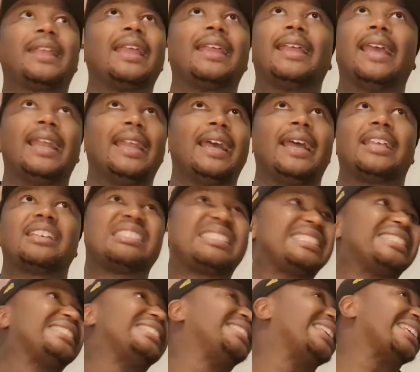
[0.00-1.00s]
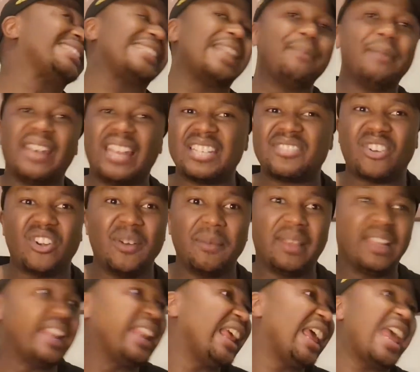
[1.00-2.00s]
can get like 60 minutes for
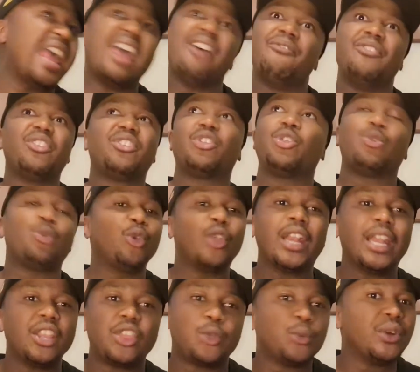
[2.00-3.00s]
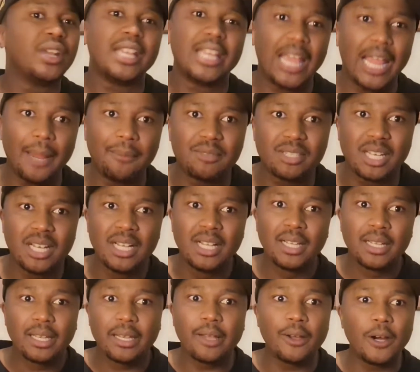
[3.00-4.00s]
him every three games.
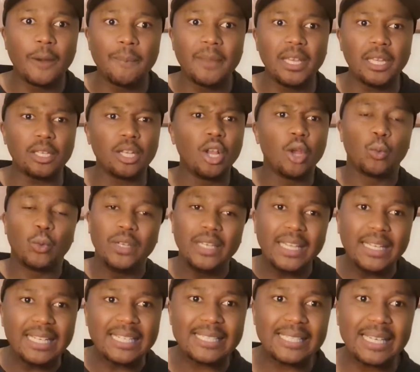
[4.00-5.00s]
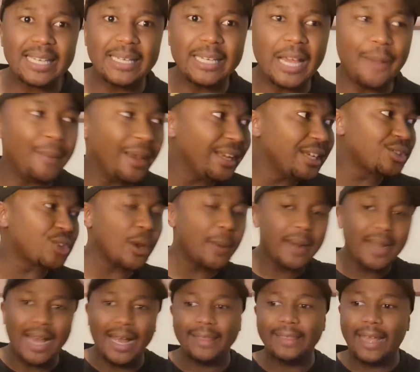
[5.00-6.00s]
You know what I mean? We need a CDM, and he's
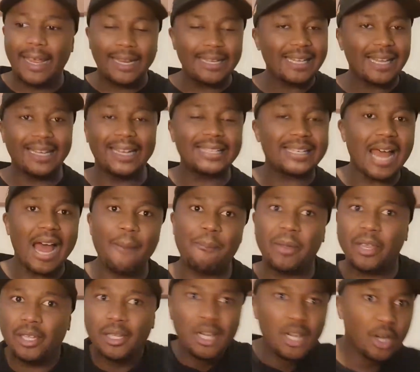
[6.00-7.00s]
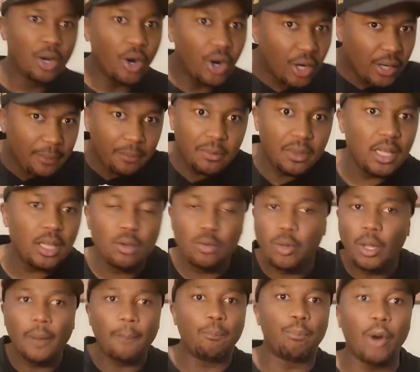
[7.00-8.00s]
coming out there and he's happy. Well,
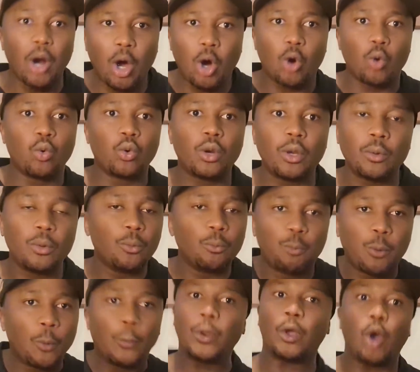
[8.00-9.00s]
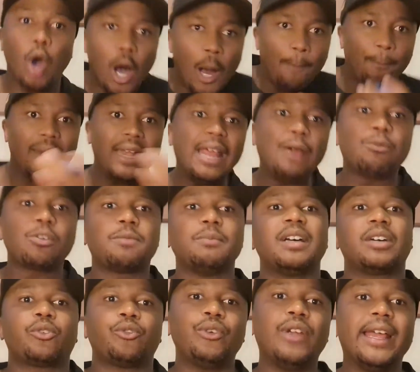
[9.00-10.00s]
bro, we can't play with
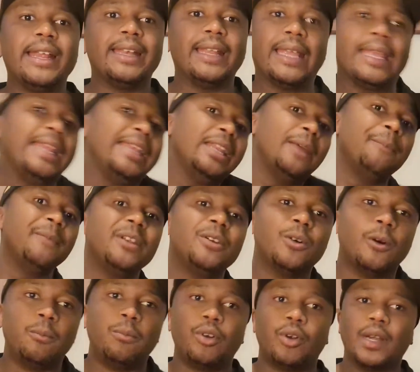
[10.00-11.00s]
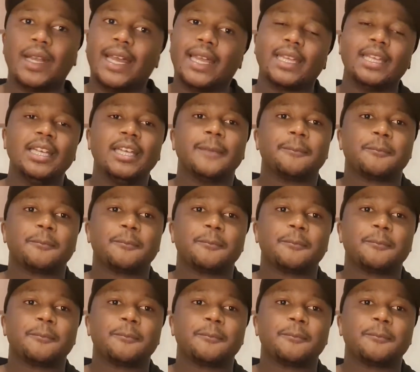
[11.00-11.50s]
McFred in the middle, bro. Like,